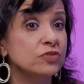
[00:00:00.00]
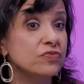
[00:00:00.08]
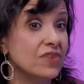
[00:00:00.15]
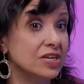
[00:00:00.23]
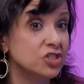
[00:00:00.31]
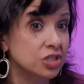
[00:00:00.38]
could
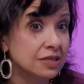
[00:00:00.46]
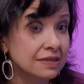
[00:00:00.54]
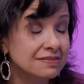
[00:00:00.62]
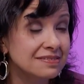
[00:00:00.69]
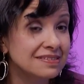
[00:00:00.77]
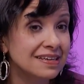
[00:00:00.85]

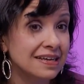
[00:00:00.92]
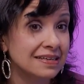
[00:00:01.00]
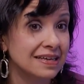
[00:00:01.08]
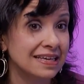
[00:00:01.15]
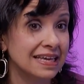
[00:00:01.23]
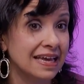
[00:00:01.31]
function
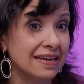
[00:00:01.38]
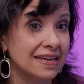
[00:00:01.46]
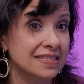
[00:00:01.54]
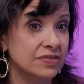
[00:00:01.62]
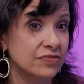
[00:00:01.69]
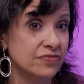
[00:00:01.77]
again
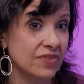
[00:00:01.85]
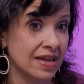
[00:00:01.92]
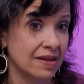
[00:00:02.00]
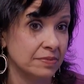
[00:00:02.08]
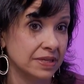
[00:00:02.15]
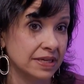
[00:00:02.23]
as a
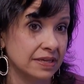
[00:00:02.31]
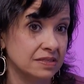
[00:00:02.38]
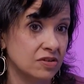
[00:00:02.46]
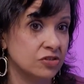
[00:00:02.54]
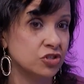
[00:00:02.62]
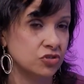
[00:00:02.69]
family.
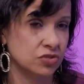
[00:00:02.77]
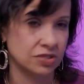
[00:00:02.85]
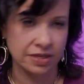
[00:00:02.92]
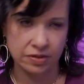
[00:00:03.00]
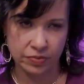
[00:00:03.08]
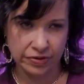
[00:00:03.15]
As long as you
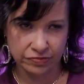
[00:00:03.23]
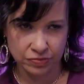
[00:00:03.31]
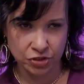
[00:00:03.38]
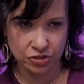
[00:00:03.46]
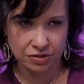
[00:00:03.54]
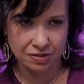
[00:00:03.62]
stayed away
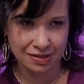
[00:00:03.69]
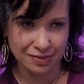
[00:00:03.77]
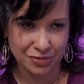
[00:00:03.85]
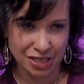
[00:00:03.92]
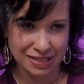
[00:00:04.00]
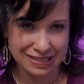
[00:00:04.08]
from certain
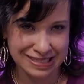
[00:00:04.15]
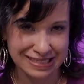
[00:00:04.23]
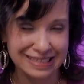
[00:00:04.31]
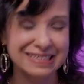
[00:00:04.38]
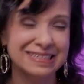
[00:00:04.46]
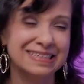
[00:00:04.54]
subjects,
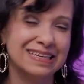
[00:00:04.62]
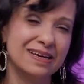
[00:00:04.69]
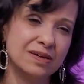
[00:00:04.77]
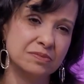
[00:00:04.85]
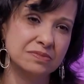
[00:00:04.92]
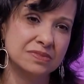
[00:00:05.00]

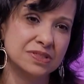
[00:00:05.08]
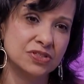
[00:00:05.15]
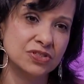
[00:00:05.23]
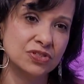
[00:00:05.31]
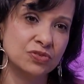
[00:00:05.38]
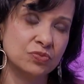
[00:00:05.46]

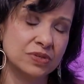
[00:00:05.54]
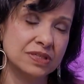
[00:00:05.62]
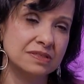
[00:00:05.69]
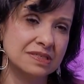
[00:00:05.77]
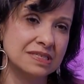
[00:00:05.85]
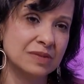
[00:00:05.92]

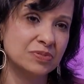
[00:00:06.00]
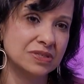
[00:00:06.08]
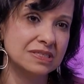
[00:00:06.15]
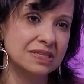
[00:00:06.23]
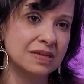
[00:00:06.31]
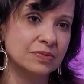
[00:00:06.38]
we stayed
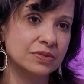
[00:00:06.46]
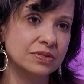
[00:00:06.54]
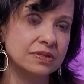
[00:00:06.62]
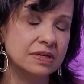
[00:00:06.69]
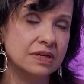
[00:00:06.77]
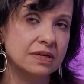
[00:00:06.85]
pretty
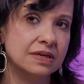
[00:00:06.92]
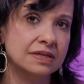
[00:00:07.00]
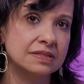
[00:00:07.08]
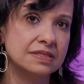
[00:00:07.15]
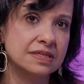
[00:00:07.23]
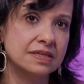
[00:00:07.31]
stable
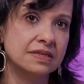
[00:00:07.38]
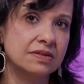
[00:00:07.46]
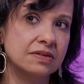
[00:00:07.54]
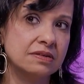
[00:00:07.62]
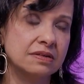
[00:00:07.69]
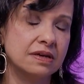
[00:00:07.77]

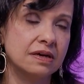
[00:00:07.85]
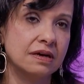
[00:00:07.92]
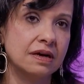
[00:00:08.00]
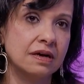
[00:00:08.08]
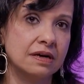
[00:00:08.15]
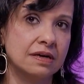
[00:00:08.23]
until
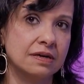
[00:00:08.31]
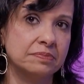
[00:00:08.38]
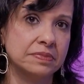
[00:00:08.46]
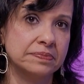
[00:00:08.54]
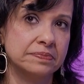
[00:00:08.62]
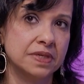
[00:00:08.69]

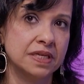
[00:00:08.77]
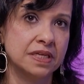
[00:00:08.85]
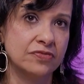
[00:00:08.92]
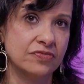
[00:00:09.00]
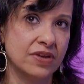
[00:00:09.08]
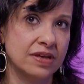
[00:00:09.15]
an
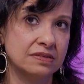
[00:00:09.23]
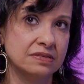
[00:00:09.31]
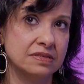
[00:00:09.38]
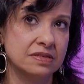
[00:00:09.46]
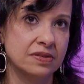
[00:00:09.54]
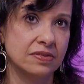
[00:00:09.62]

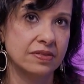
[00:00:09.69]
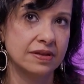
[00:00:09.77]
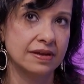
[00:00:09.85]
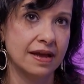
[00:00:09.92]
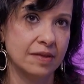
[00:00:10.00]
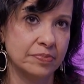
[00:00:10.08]
event
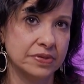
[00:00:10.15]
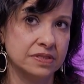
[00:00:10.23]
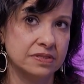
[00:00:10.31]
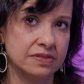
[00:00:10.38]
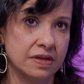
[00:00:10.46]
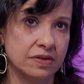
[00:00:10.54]
that
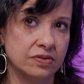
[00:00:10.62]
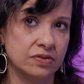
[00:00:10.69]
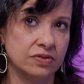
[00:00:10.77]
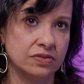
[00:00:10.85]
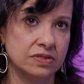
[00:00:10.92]
happened that